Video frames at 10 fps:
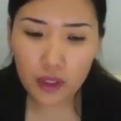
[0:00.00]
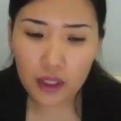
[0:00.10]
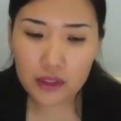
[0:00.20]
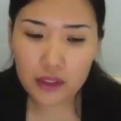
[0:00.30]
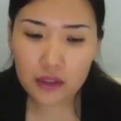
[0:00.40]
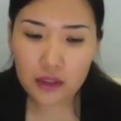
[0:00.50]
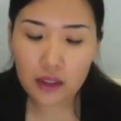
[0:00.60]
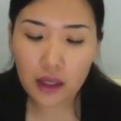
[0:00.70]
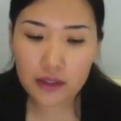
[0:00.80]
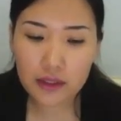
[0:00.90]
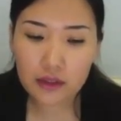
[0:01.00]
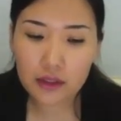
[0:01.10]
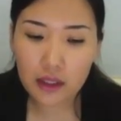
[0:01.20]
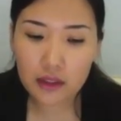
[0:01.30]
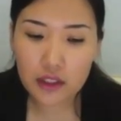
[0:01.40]
until
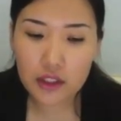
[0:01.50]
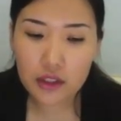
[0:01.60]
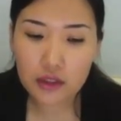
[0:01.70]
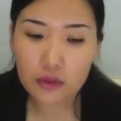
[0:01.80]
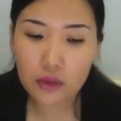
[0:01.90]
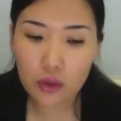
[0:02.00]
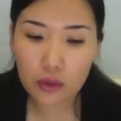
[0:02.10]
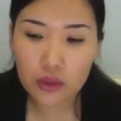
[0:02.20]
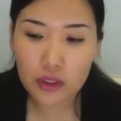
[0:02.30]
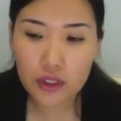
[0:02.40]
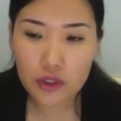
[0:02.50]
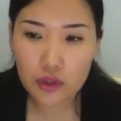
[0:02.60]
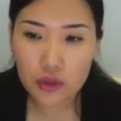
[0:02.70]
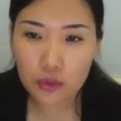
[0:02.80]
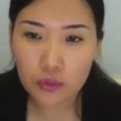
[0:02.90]
the conditional code is
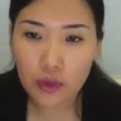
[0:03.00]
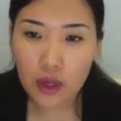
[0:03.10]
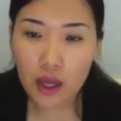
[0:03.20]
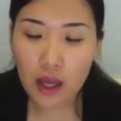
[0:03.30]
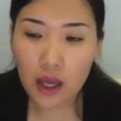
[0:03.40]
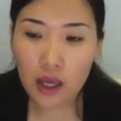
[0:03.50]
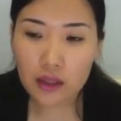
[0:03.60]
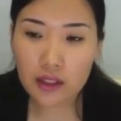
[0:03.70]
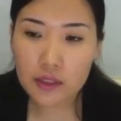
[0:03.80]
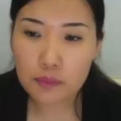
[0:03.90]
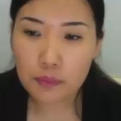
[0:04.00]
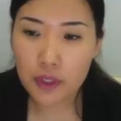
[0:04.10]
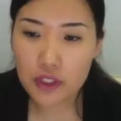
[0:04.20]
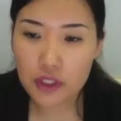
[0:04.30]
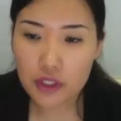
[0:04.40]
true. This
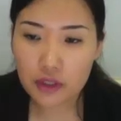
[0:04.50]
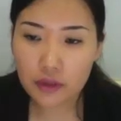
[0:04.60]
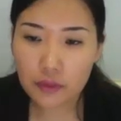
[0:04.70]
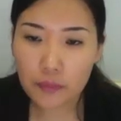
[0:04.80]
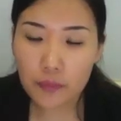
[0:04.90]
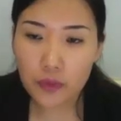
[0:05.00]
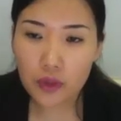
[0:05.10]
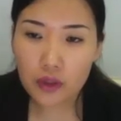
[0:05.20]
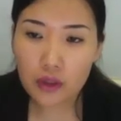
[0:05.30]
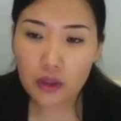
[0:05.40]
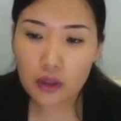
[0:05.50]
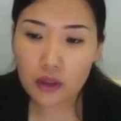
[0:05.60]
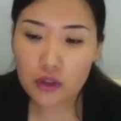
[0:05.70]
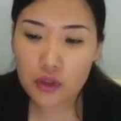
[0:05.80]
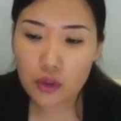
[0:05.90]
picture
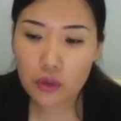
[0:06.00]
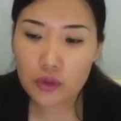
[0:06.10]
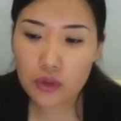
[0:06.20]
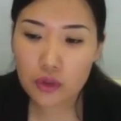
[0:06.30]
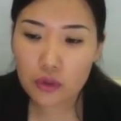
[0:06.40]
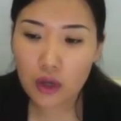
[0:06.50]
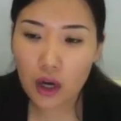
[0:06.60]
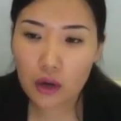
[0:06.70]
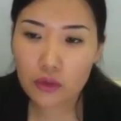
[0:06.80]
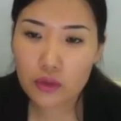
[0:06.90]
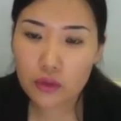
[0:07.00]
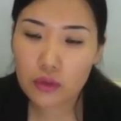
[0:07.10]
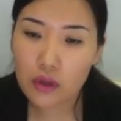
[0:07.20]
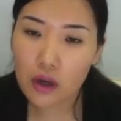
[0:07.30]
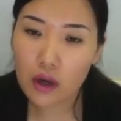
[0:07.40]
shows you
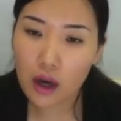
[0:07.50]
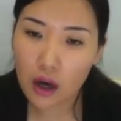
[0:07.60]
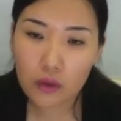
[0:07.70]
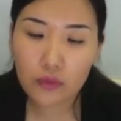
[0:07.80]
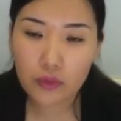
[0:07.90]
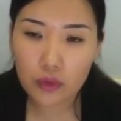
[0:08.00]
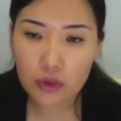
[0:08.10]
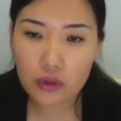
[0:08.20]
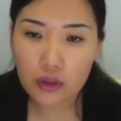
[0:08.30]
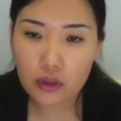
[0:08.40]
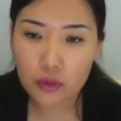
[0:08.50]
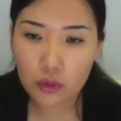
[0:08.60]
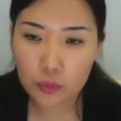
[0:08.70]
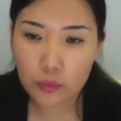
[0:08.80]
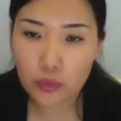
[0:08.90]
how for
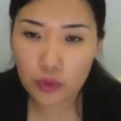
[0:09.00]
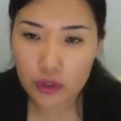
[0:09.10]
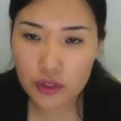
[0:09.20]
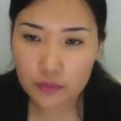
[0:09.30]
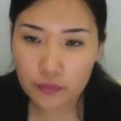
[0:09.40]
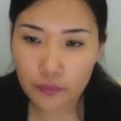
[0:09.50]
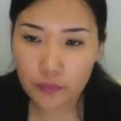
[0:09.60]
loop works.